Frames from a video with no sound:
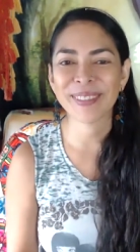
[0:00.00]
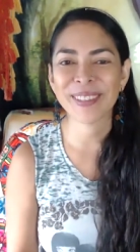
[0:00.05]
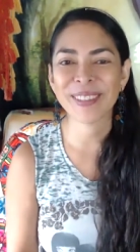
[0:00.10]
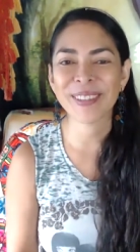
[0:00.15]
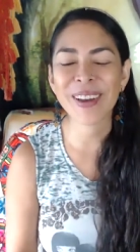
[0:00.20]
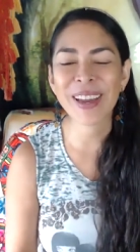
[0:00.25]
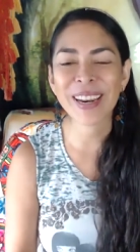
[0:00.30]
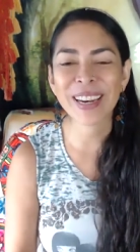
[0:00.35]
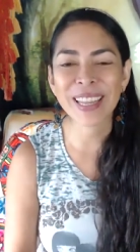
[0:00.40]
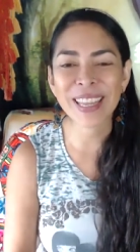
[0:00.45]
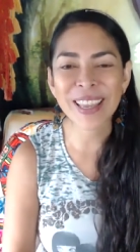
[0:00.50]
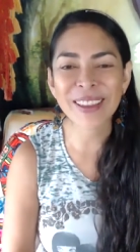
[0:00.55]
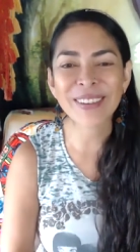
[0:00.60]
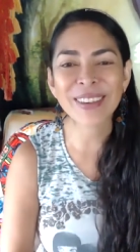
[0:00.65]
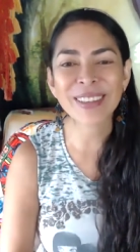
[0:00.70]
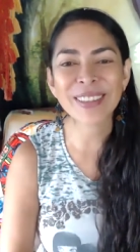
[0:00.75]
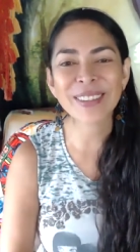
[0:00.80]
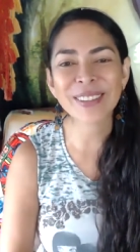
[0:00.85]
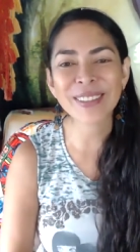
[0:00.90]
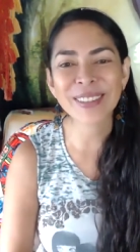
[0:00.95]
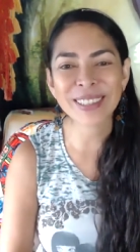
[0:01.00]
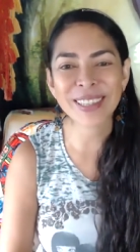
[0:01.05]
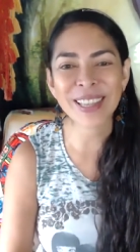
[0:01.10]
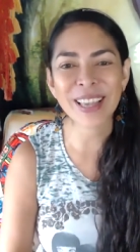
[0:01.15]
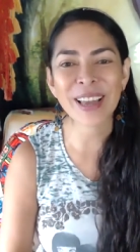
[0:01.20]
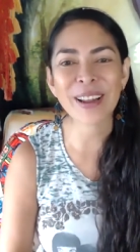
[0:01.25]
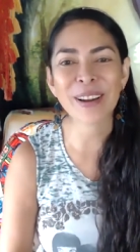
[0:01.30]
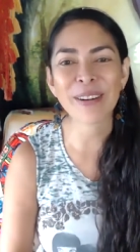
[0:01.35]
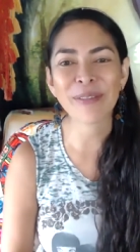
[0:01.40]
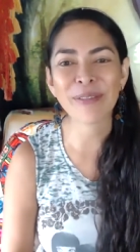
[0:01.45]
You are giving
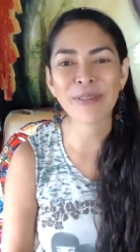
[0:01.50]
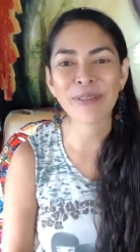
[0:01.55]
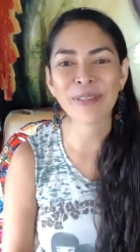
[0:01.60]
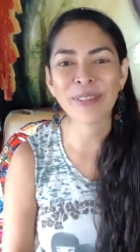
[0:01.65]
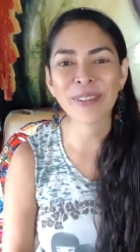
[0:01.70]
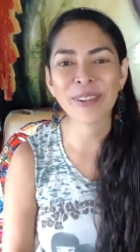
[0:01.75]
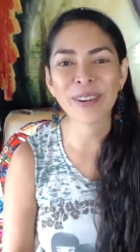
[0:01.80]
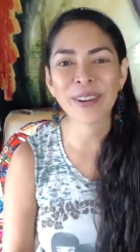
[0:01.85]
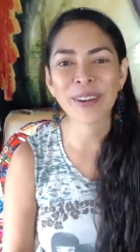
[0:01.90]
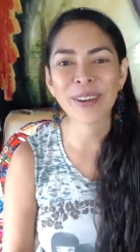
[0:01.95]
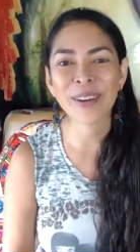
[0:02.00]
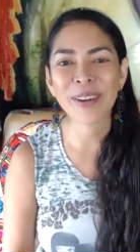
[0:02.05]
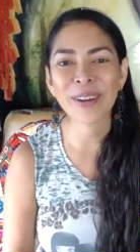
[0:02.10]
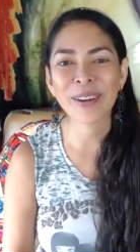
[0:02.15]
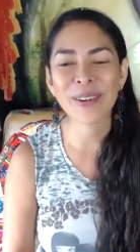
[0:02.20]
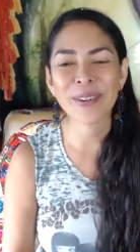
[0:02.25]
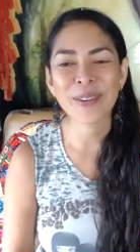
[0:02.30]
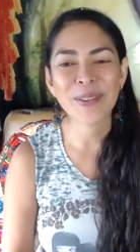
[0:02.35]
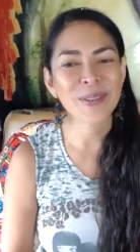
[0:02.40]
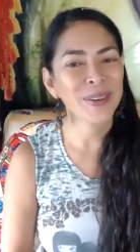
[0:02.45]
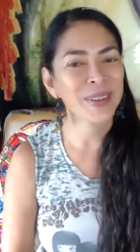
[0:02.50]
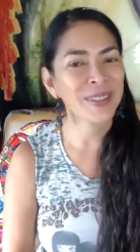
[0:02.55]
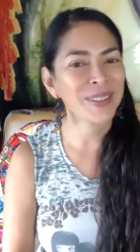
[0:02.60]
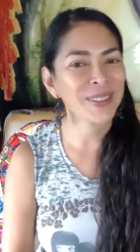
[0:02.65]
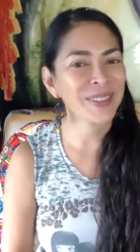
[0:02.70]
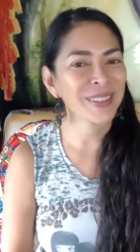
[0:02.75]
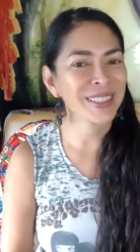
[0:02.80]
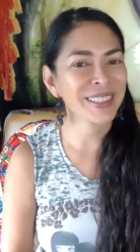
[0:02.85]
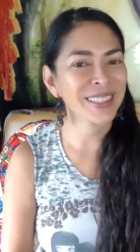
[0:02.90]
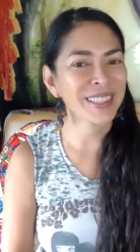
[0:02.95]
yourself what
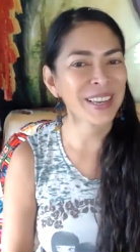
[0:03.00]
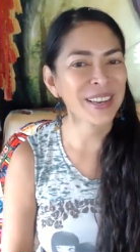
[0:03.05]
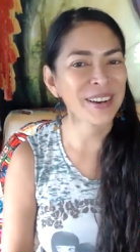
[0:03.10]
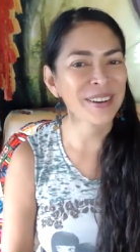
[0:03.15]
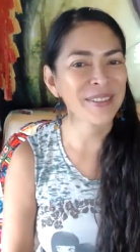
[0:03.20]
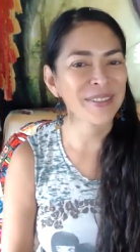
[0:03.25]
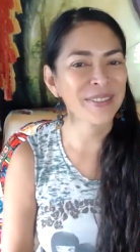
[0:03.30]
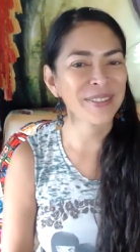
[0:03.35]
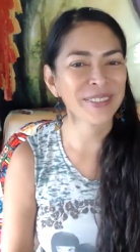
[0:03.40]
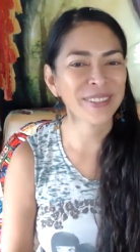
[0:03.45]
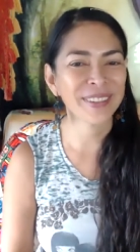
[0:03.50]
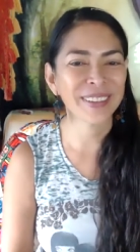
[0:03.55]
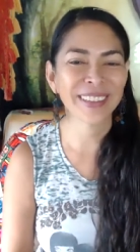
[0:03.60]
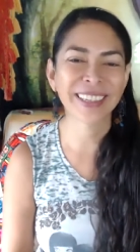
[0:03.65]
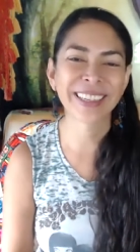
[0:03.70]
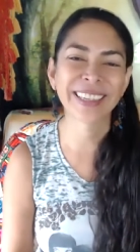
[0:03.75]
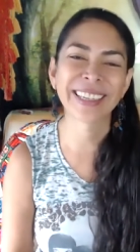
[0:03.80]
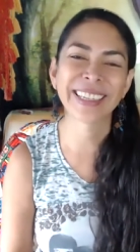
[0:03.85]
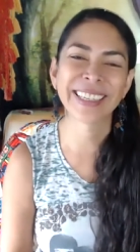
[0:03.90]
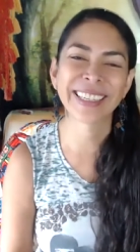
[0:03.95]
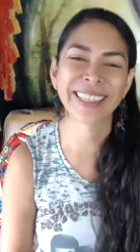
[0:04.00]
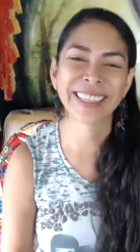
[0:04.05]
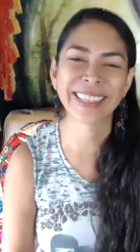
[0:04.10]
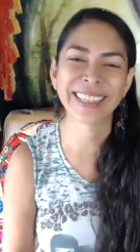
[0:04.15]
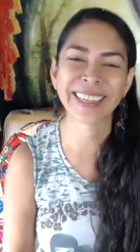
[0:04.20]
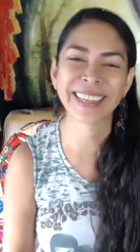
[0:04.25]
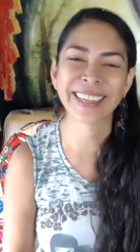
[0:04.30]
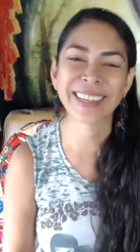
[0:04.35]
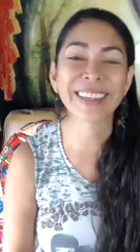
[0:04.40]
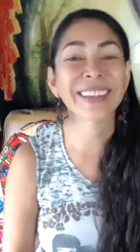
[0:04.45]
you deserve.
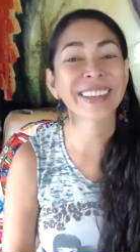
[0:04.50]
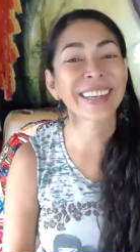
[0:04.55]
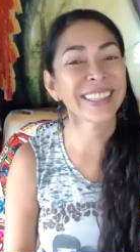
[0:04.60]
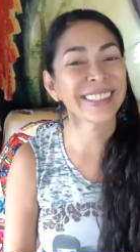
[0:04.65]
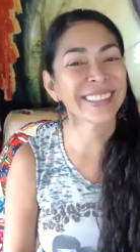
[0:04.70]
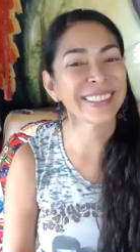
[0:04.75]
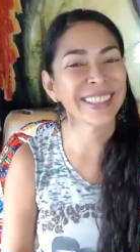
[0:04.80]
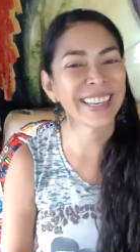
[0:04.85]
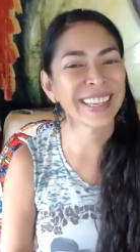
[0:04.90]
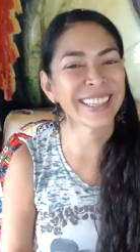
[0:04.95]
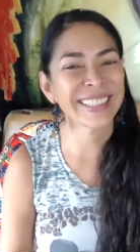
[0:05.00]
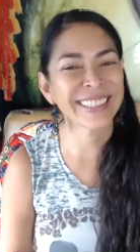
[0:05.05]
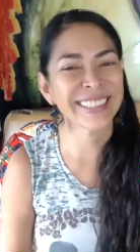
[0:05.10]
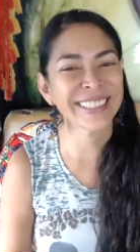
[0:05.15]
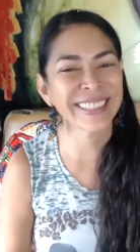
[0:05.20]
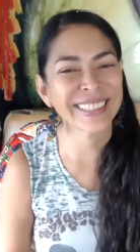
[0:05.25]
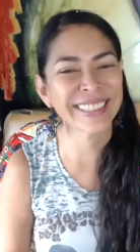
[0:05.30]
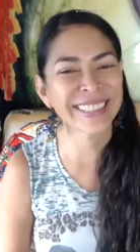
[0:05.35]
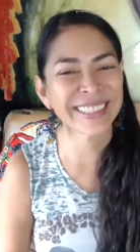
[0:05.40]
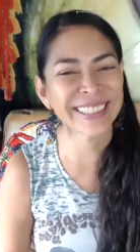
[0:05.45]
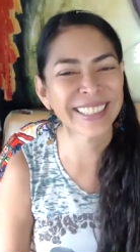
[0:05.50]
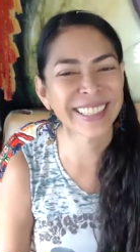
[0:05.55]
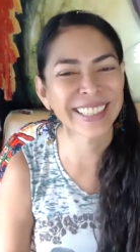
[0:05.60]
Congratulations.